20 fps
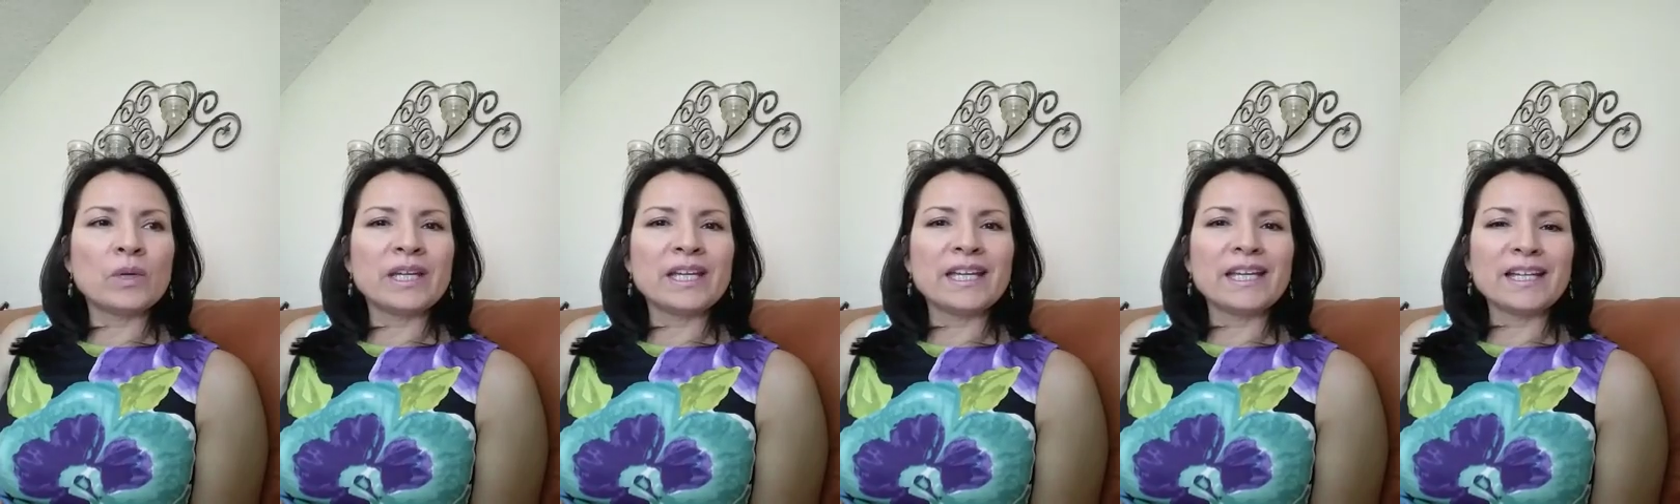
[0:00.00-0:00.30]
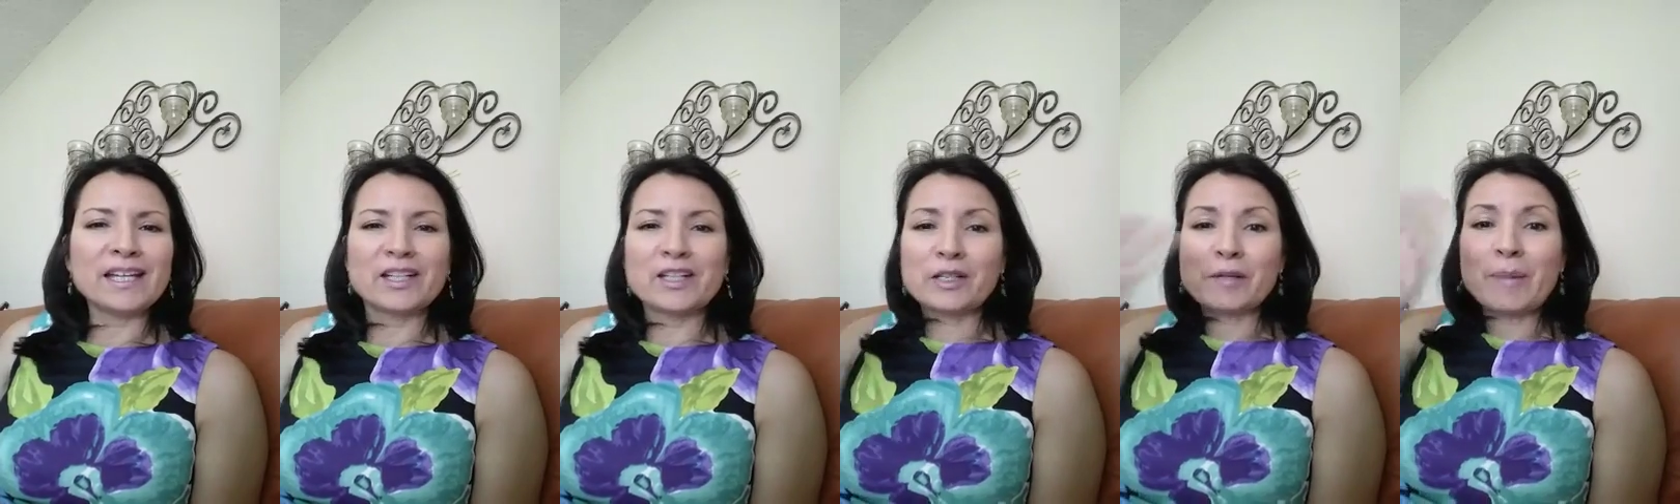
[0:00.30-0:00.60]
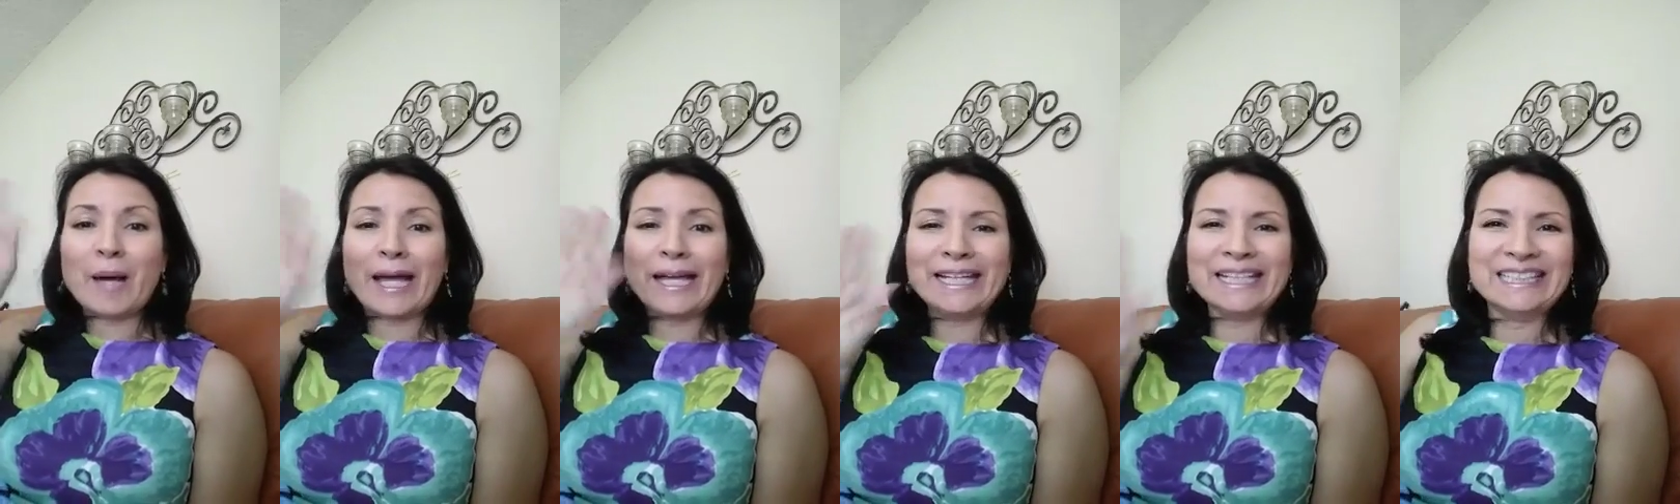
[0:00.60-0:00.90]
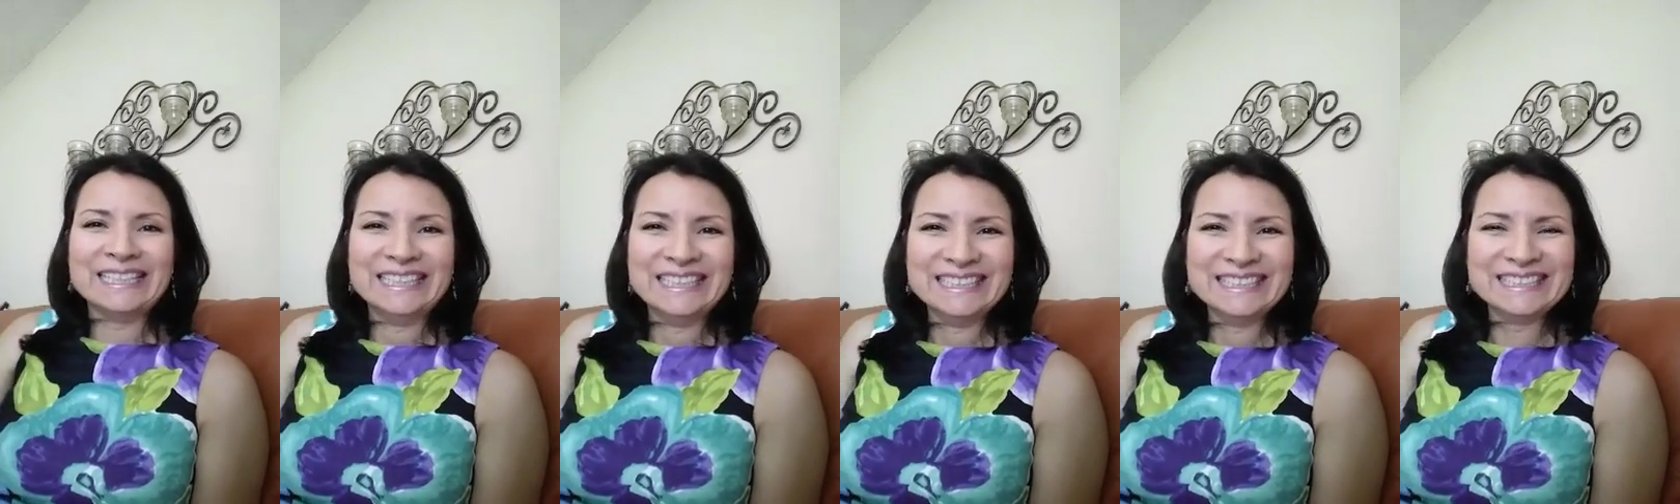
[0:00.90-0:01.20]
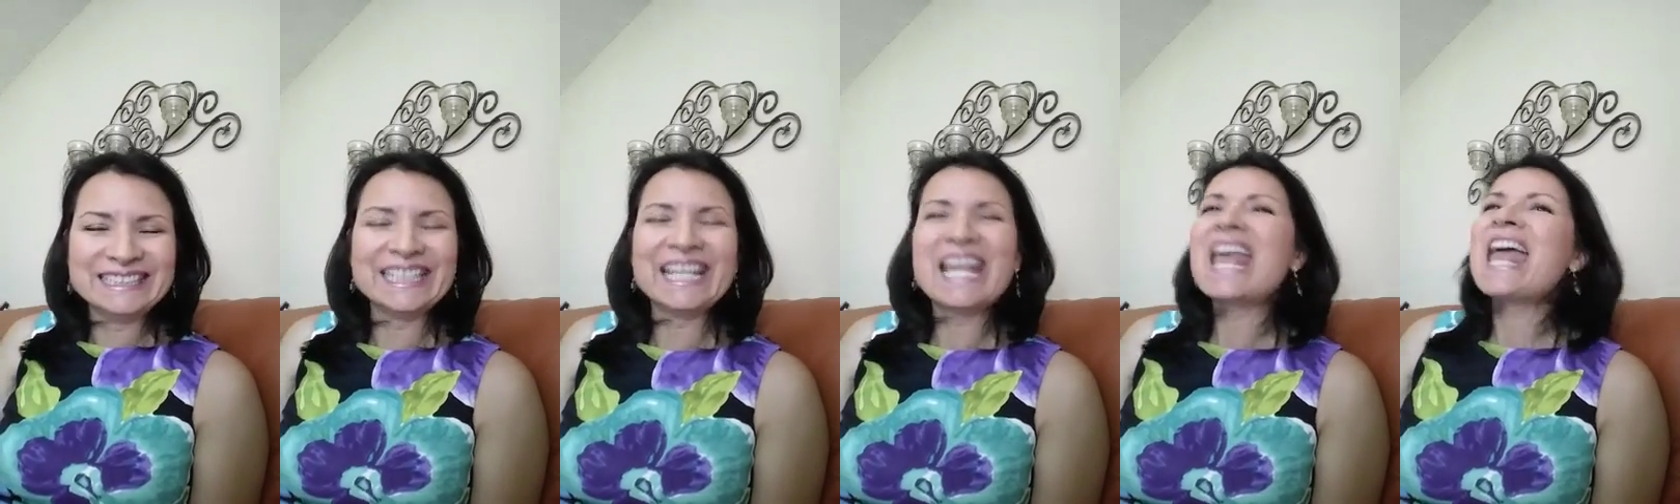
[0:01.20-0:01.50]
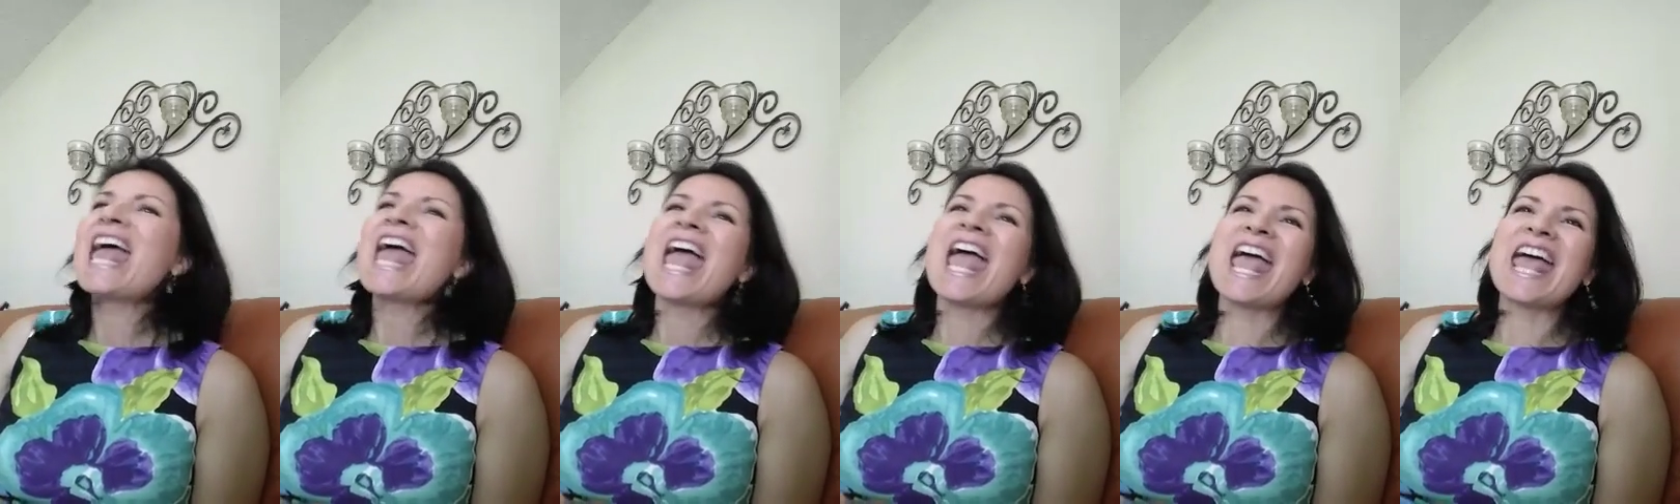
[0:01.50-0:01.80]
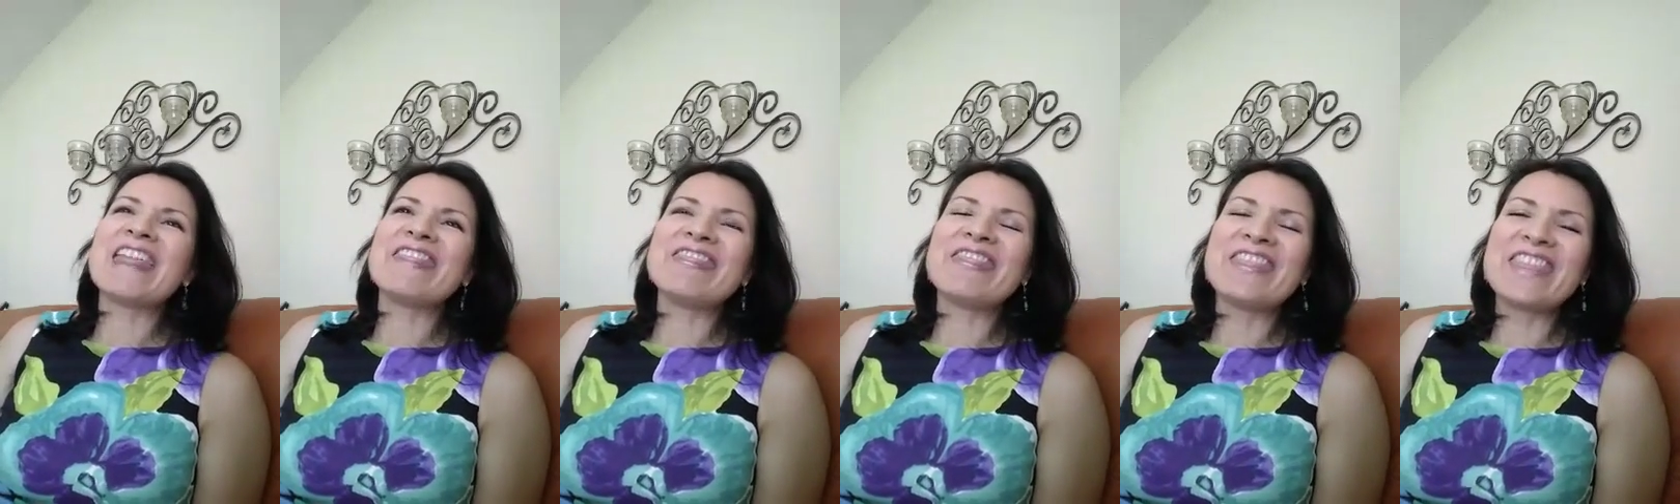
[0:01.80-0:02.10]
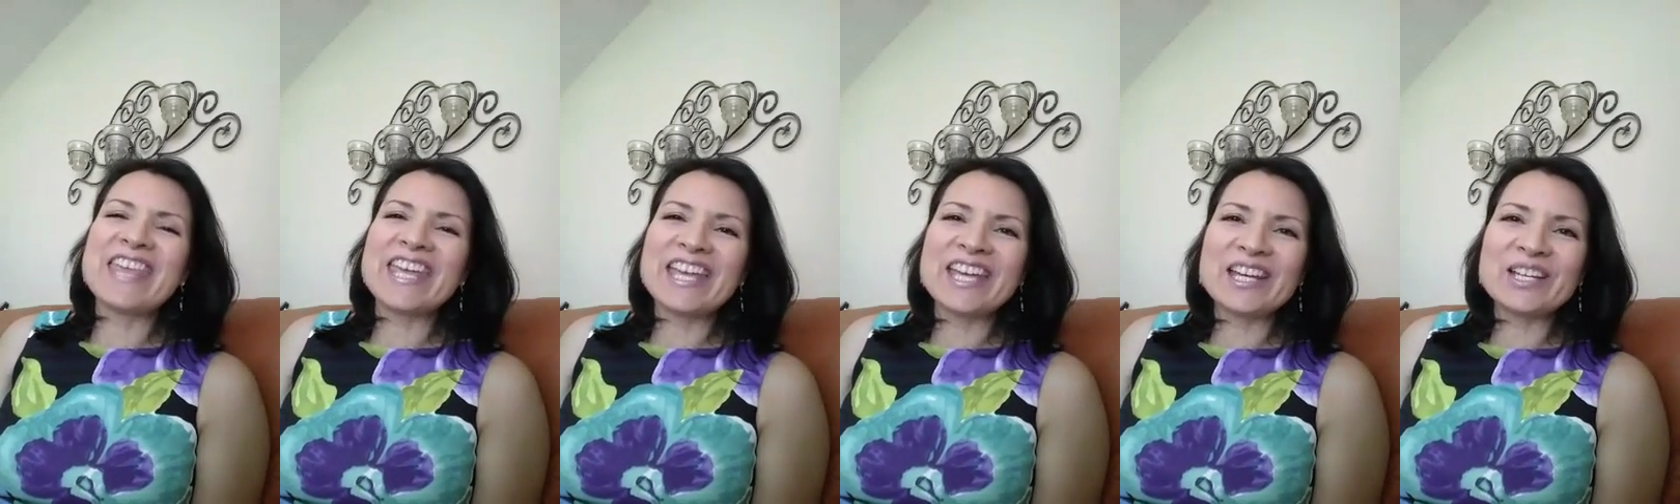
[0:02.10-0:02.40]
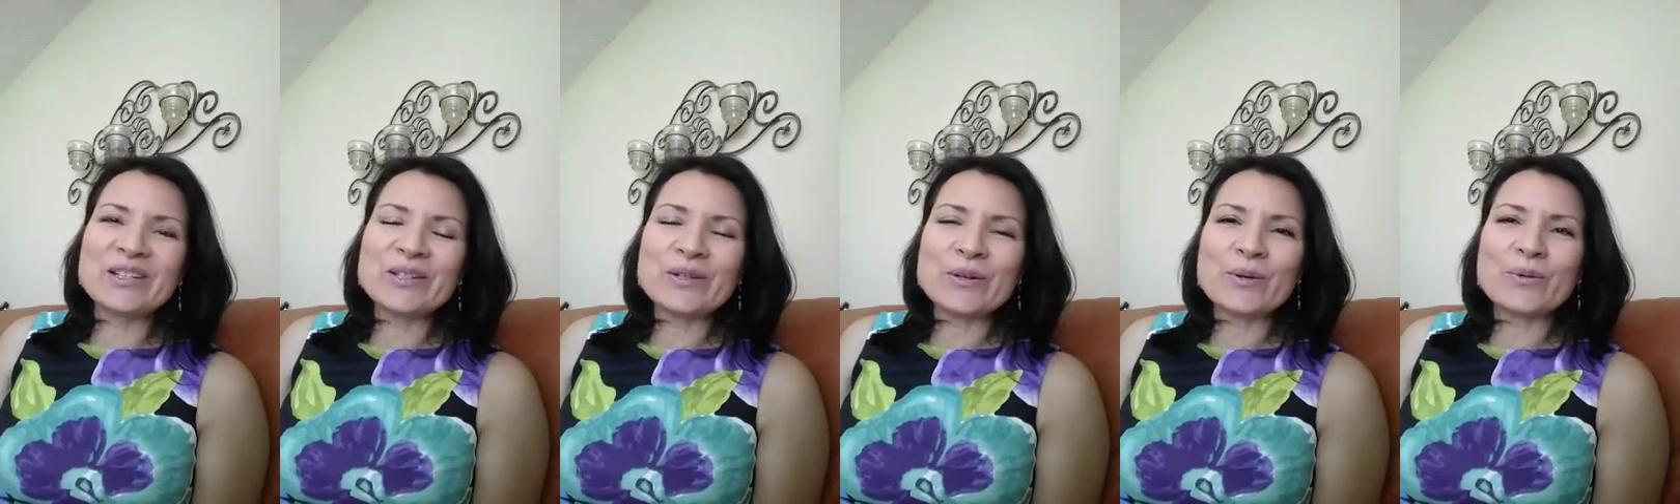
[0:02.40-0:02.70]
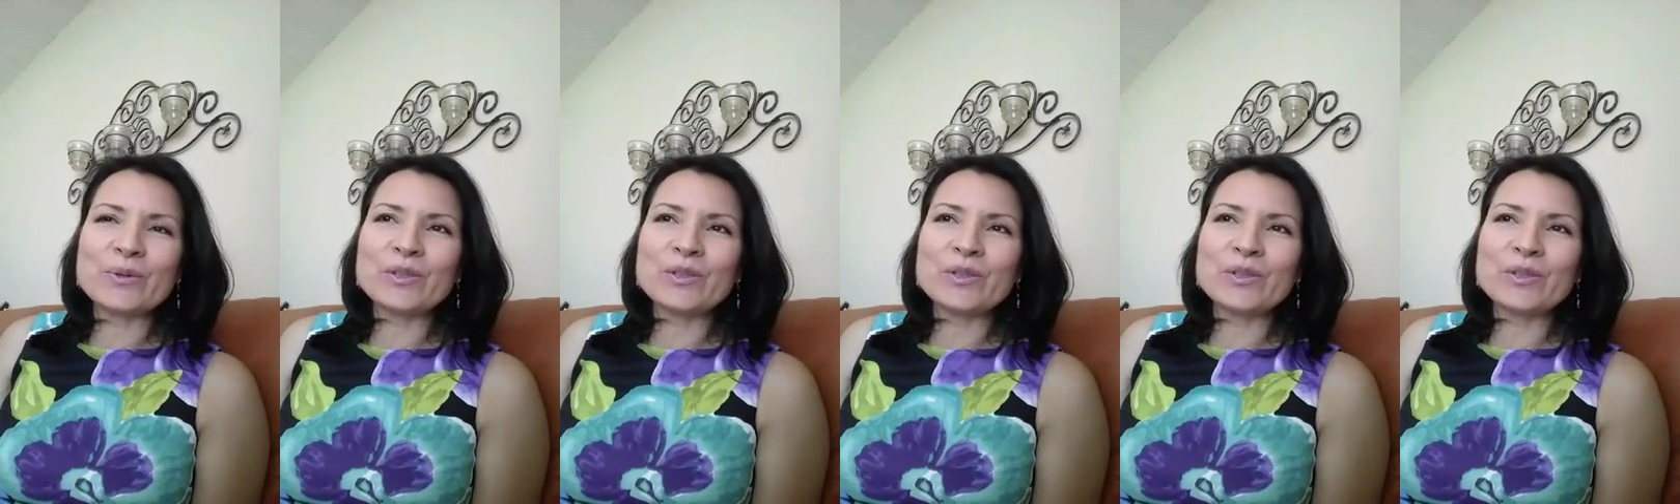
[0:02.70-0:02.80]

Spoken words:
we goodbye, and then